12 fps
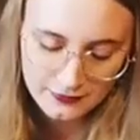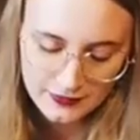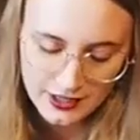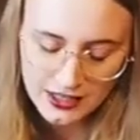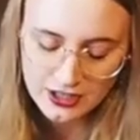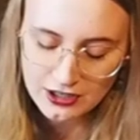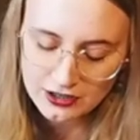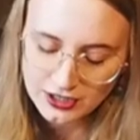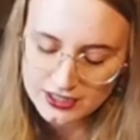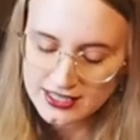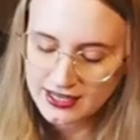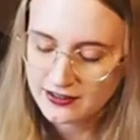I don't know, it
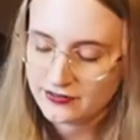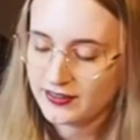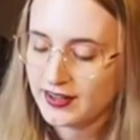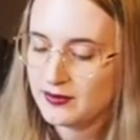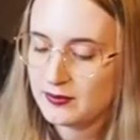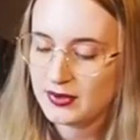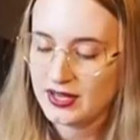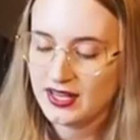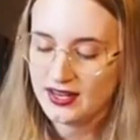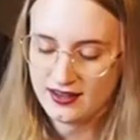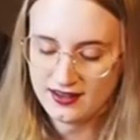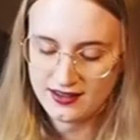looks kind of fun, but
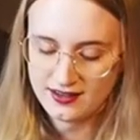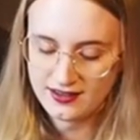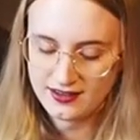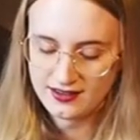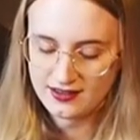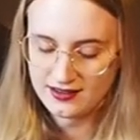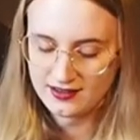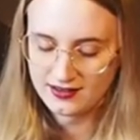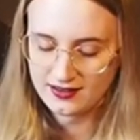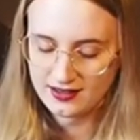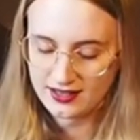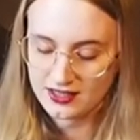
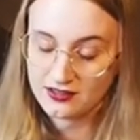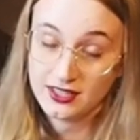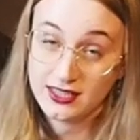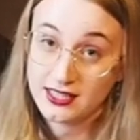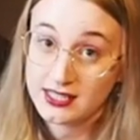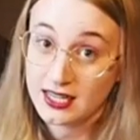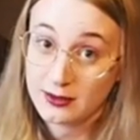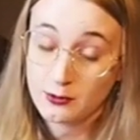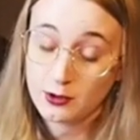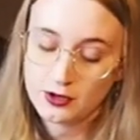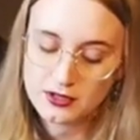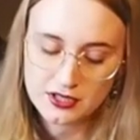I don't need this
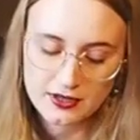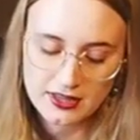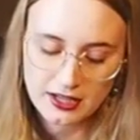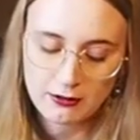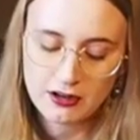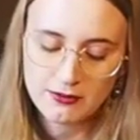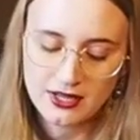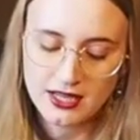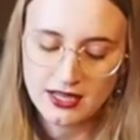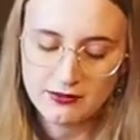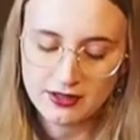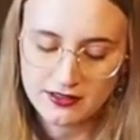anymore, so I think I'm going to be
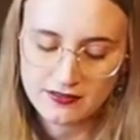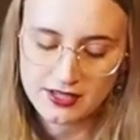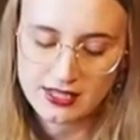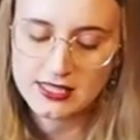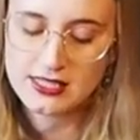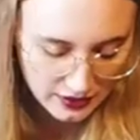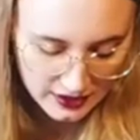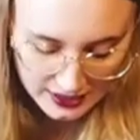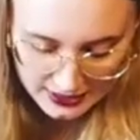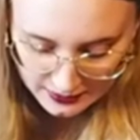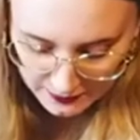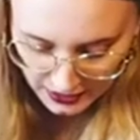getting rid of this.
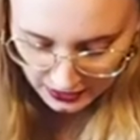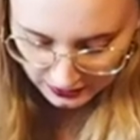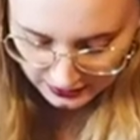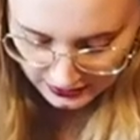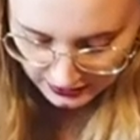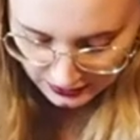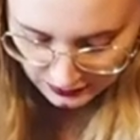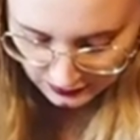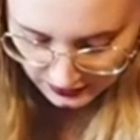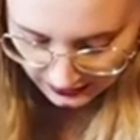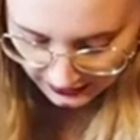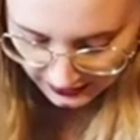This belt is
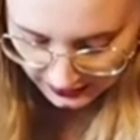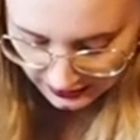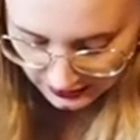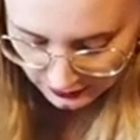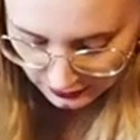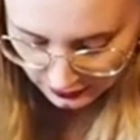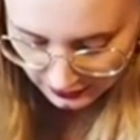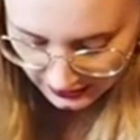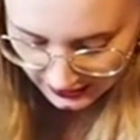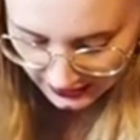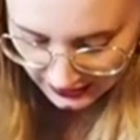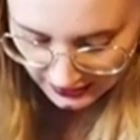really
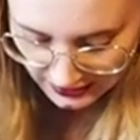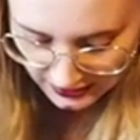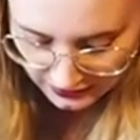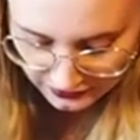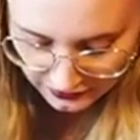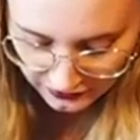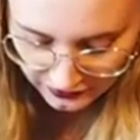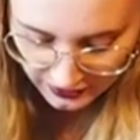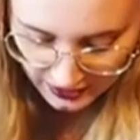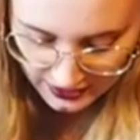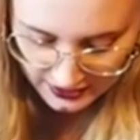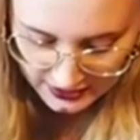pretty on the
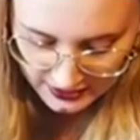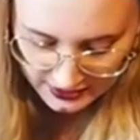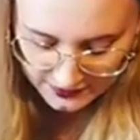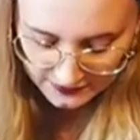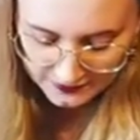front.